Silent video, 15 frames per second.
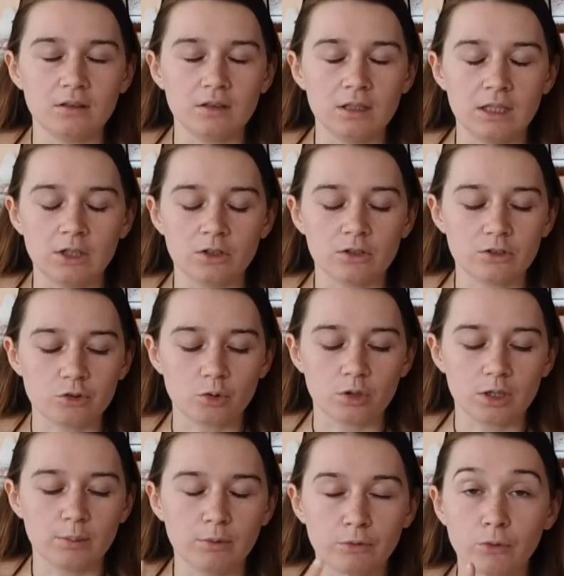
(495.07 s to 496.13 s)
hear the
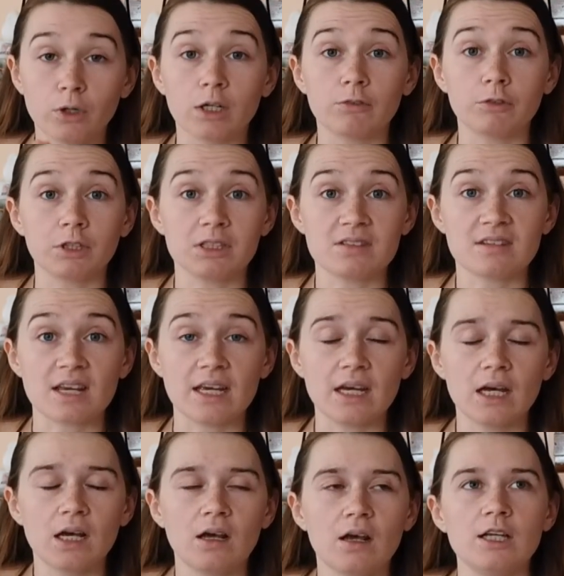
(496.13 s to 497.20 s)
story before I fully say it,